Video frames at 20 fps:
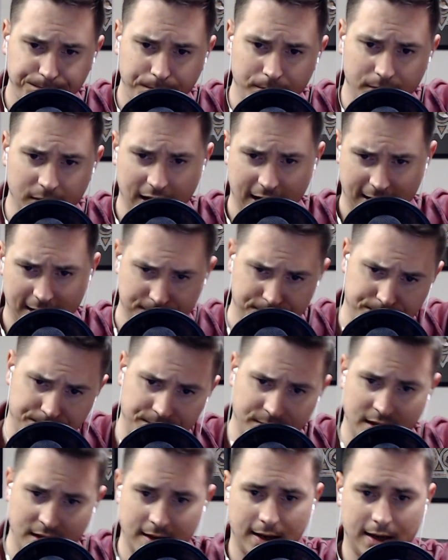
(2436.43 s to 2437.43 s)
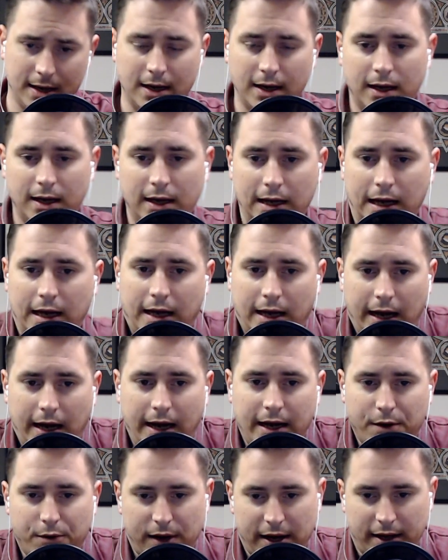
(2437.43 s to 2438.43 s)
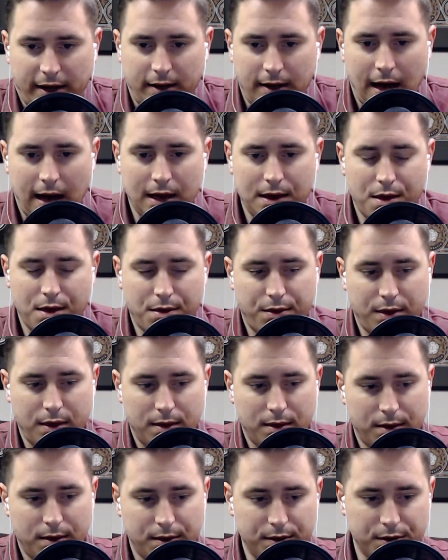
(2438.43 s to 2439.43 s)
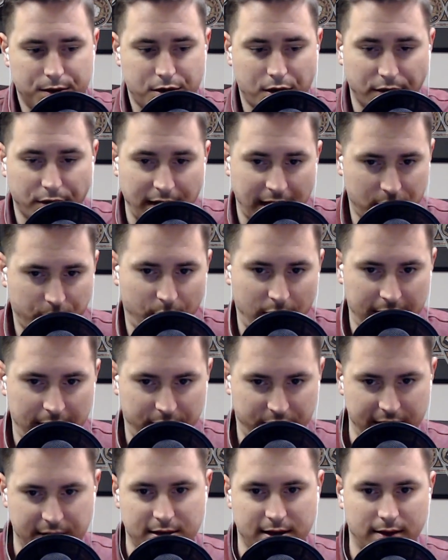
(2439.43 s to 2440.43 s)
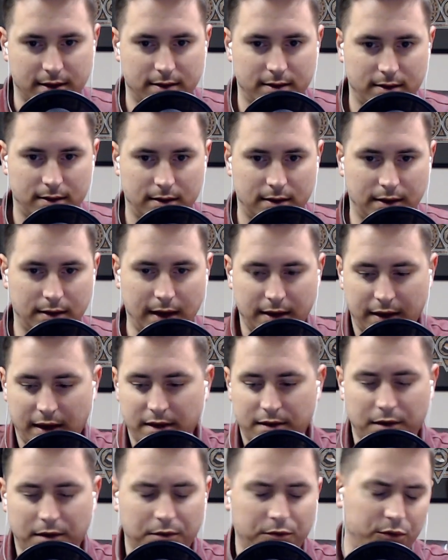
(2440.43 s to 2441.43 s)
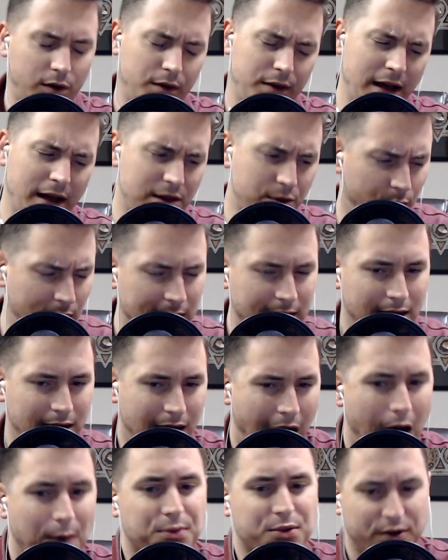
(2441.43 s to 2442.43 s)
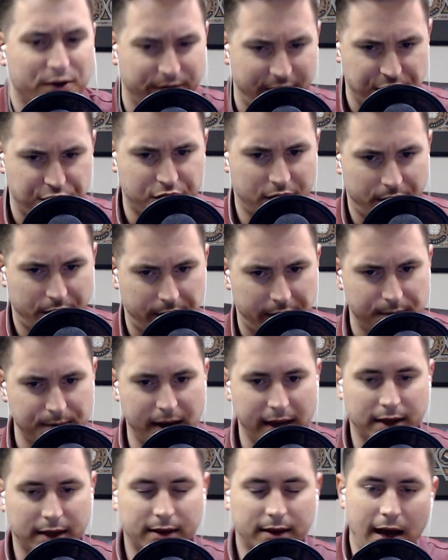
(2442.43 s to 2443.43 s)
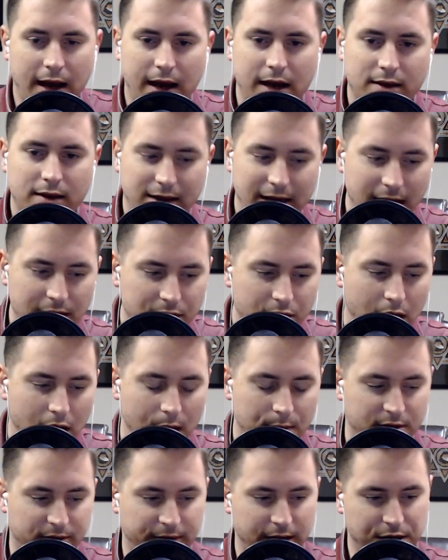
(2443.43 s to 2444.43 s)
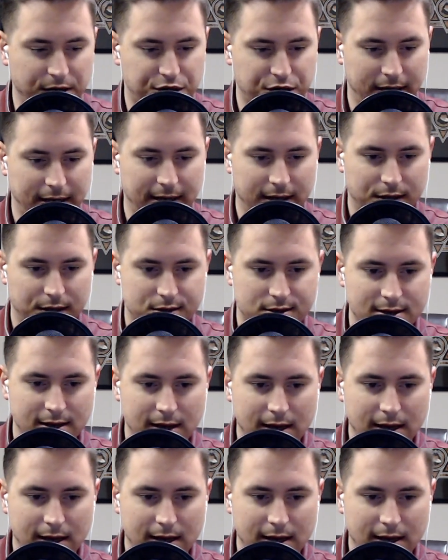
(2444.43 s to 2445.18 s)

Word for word: um, anyway, so that's one reason that that the, or that's one observation I want to make. The, the other observation is